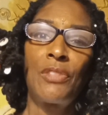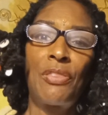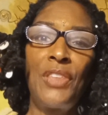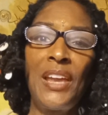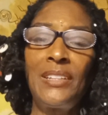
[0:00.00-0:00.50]
the
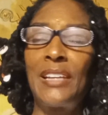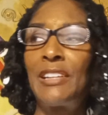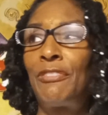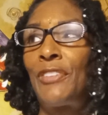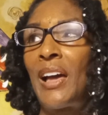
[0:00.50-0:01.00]
thing that
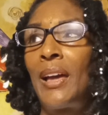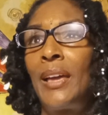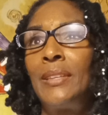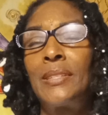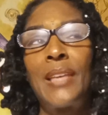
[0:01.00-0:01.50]

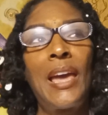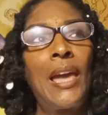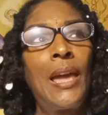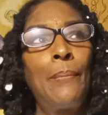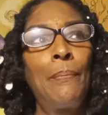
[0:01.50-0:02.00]
defines
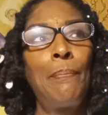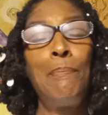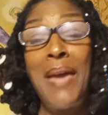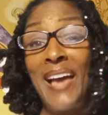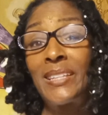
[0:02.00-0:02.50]
a
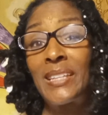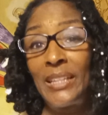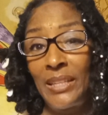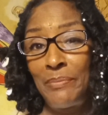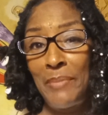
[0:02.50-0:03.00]

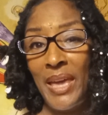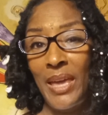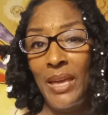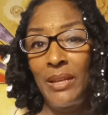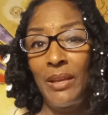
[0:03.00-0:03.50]
masculine
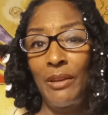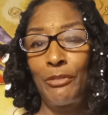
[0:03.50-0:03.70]
man